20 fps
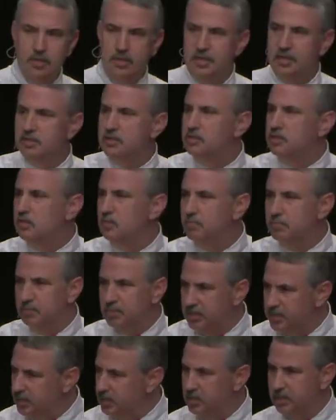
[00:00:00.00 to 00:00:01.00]
is
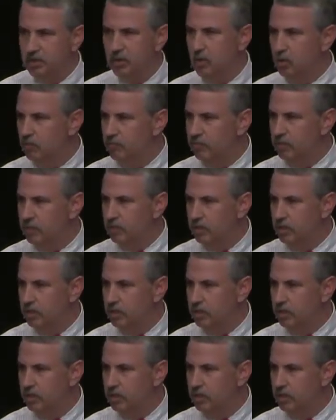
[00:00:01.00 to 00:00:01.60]
completely over.